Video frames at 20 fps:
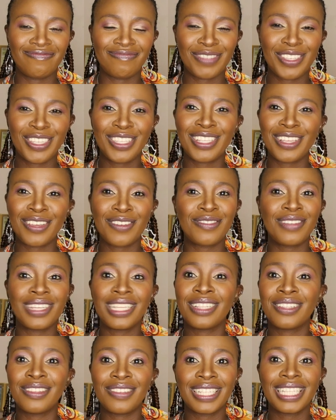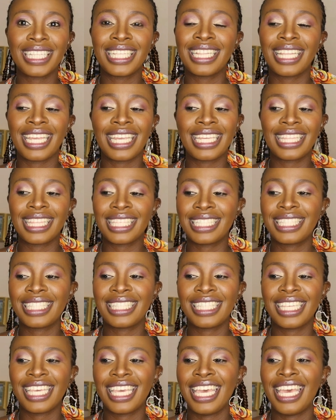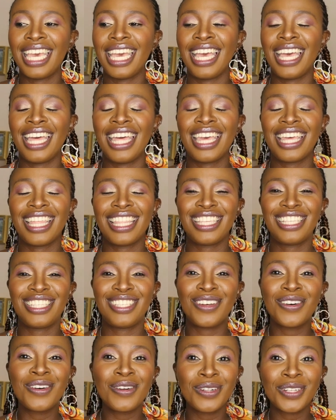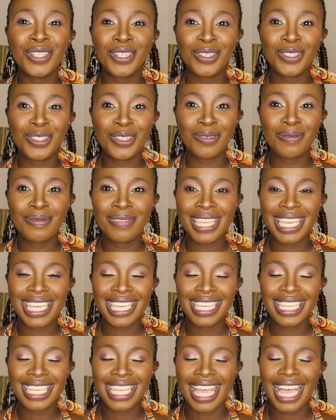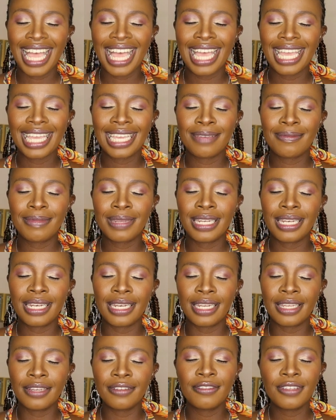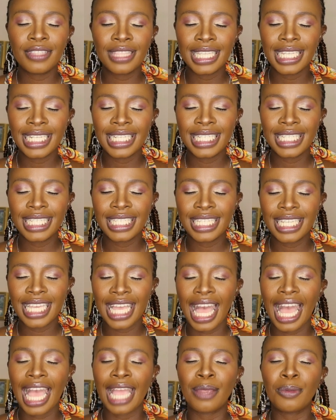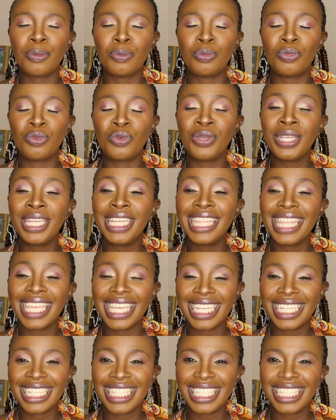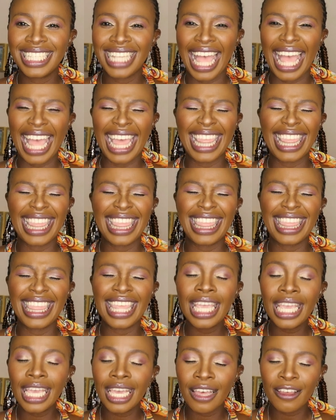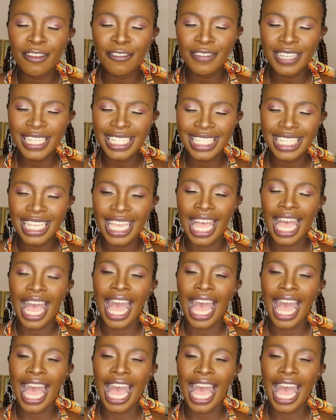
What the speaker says: because I really really like this whole YouTube thing. I am in love with it. I breathe it. I think of it.